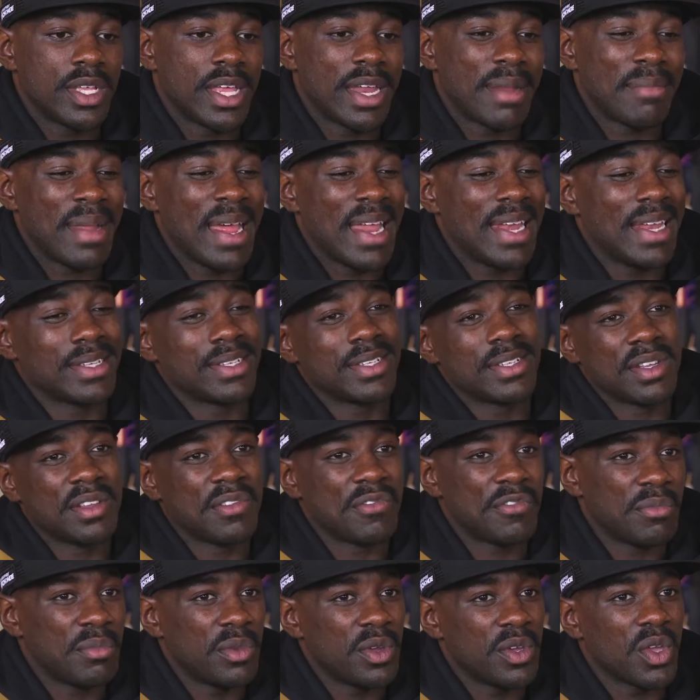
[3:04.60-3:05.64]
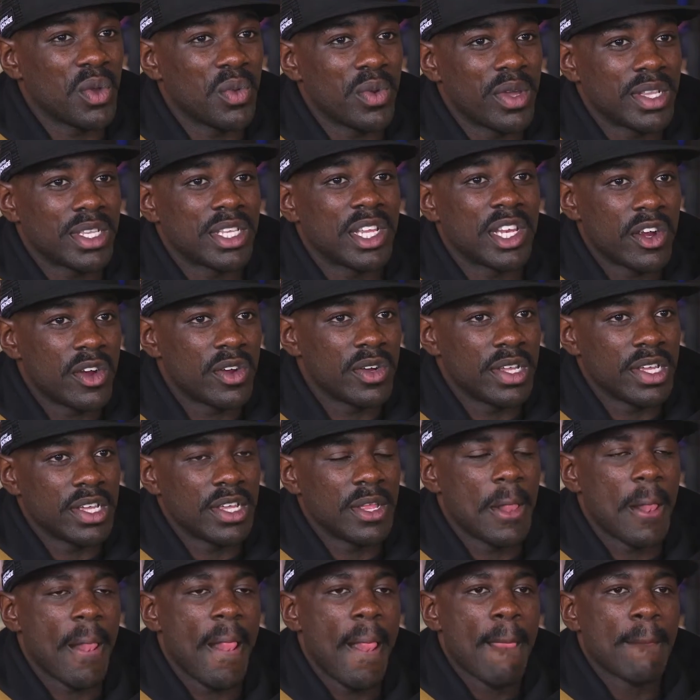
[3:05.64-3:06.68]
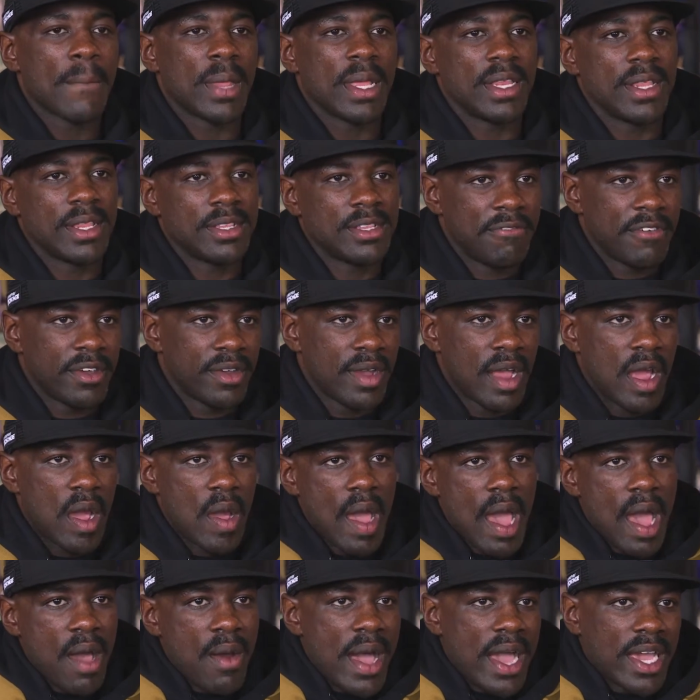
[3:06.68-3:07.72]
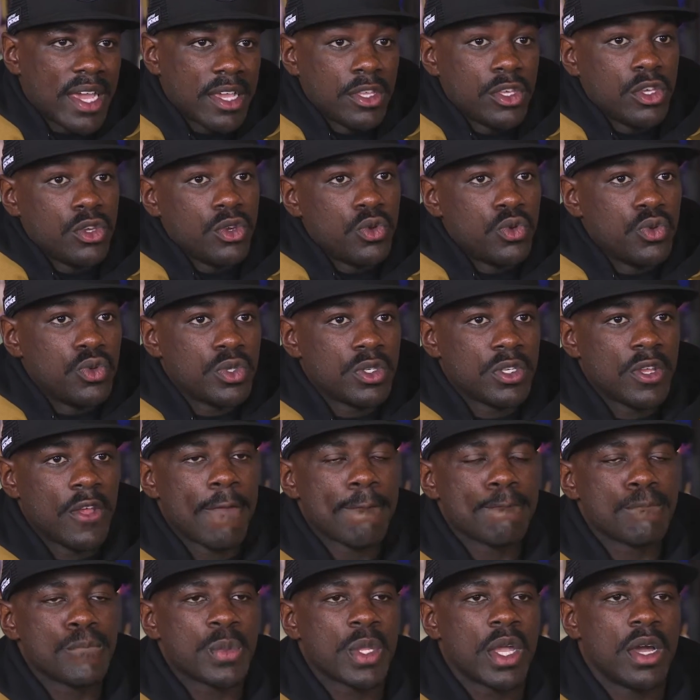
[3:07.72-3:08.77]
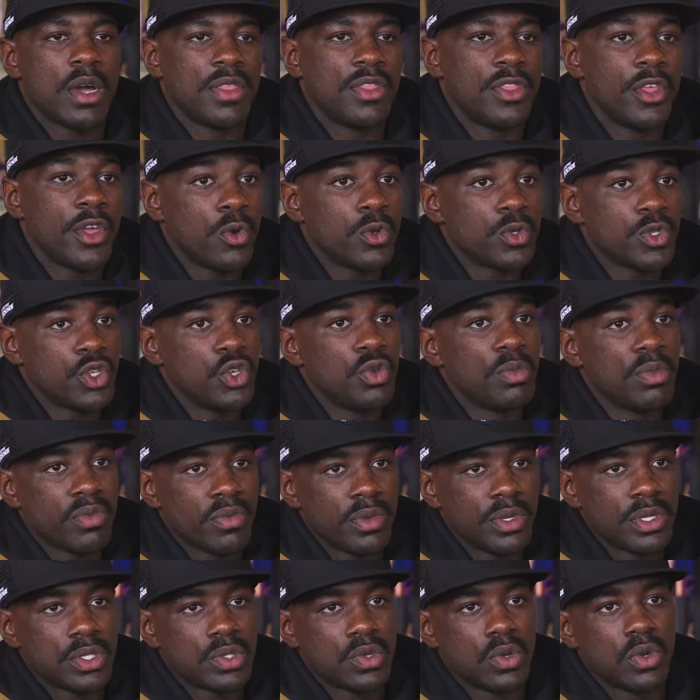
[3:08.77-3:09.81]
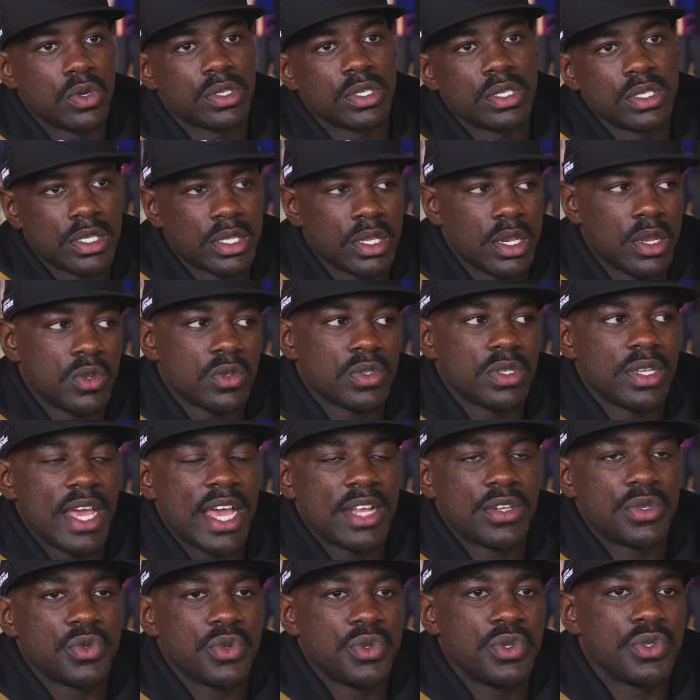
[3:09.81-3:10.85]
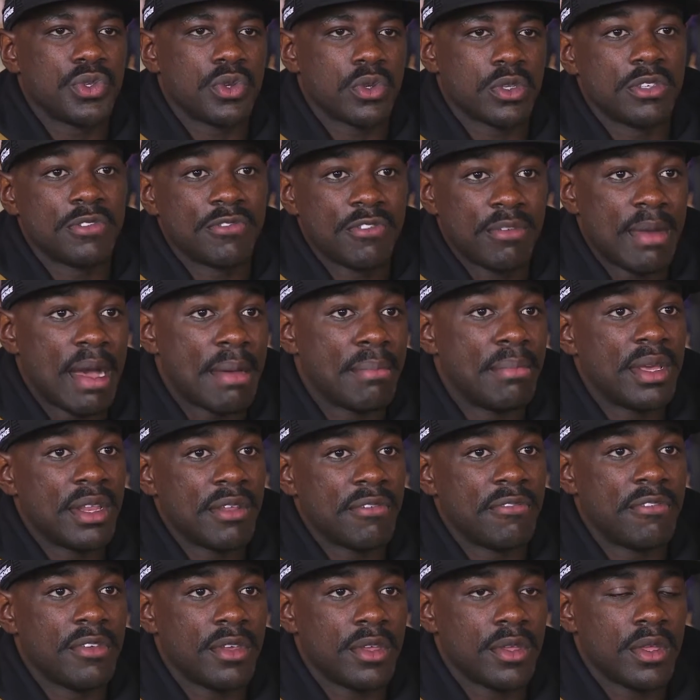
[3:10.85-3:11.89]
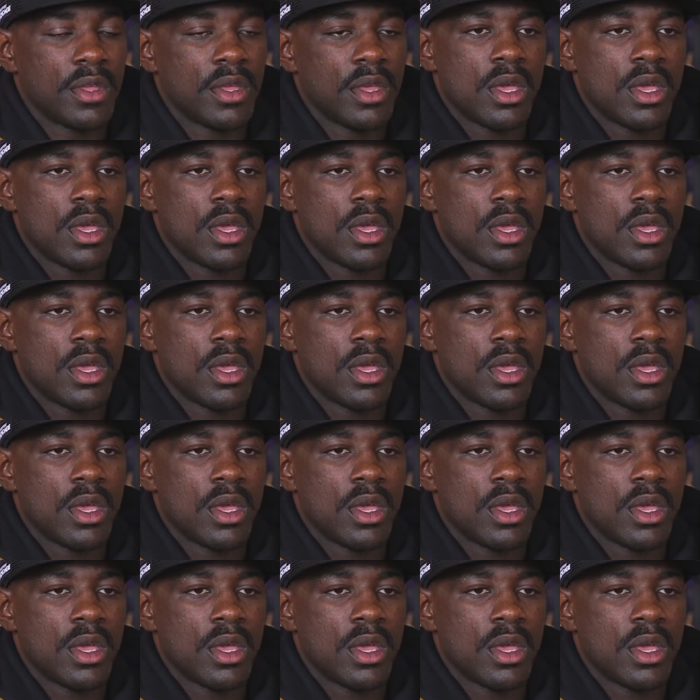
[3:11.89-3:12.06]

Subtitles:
that I'm not necessarily familiar with, to learn it, and then to figure out how I can use those human resources and those natural resources for my benefit.